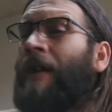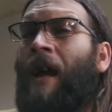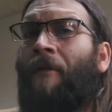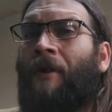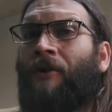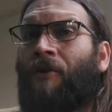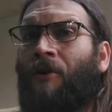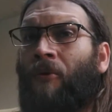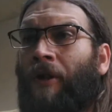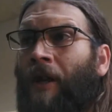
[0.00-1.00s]
to look at how things are
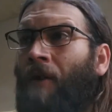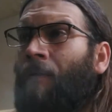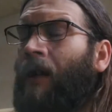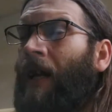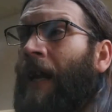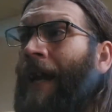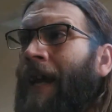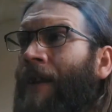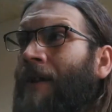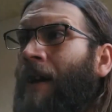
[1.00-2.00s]
doing in there.
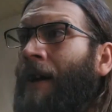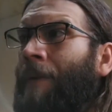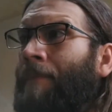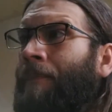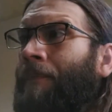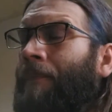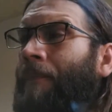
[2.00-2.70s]
And um,